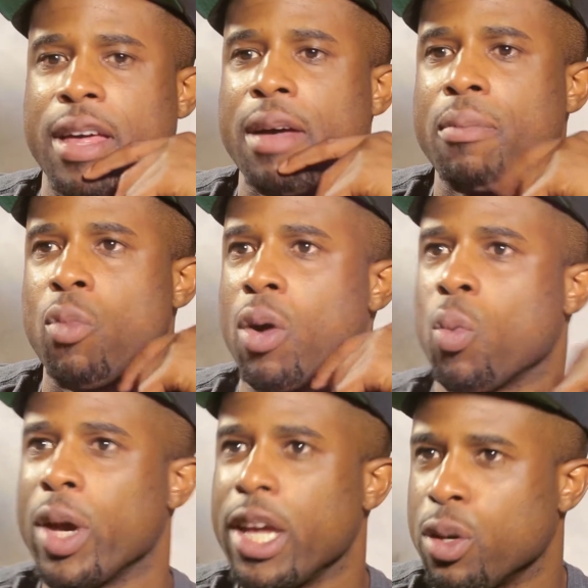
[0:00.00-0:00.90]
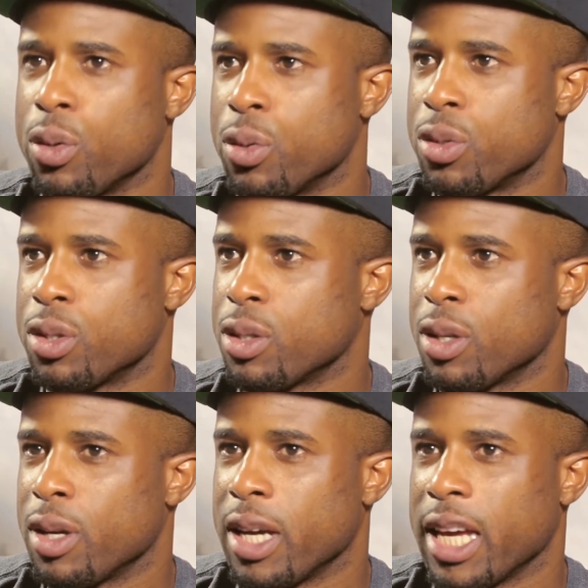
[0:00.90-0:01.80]
them what we use
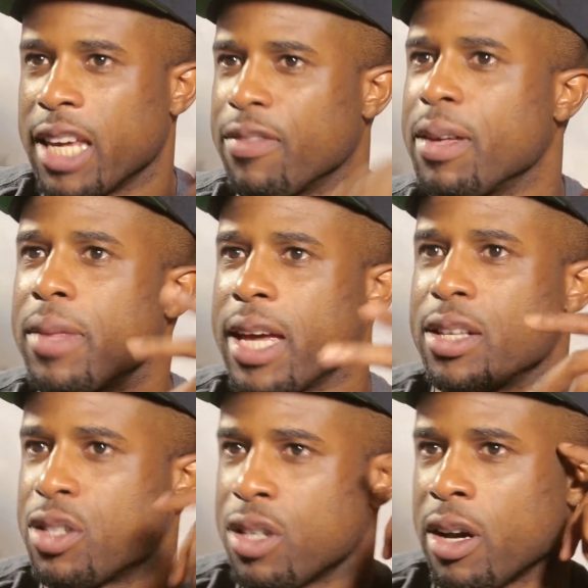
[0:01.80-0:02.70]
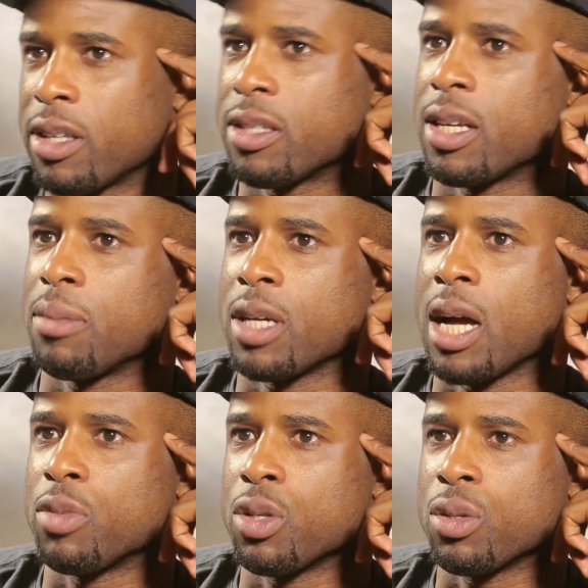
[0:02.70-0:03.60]
and give them the head start at the same
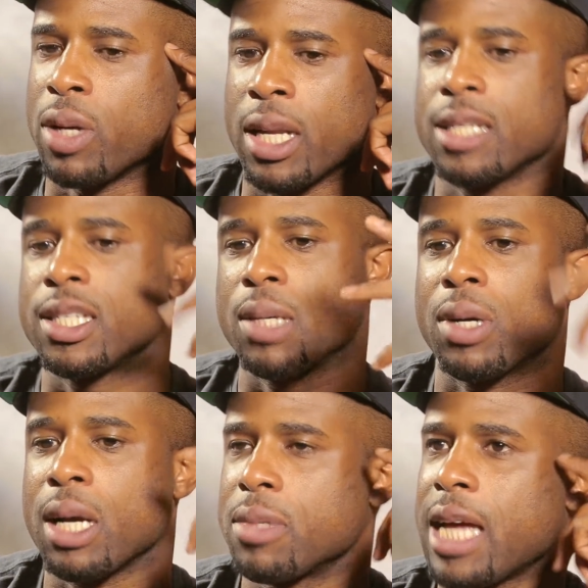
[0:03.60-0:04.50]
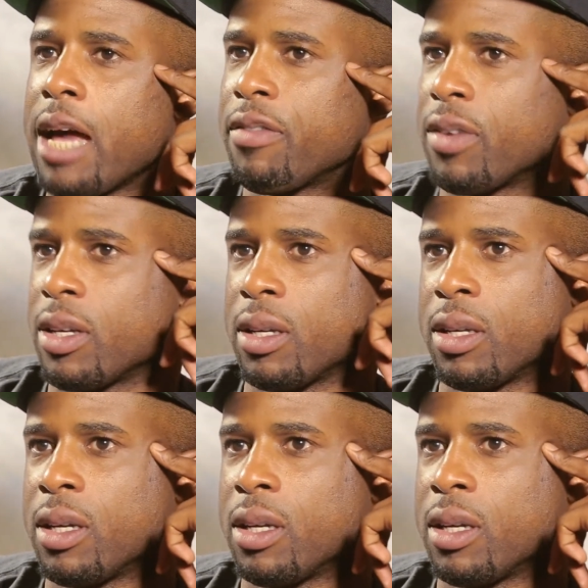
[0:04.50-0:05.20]
time too. And let's see what comes out of it.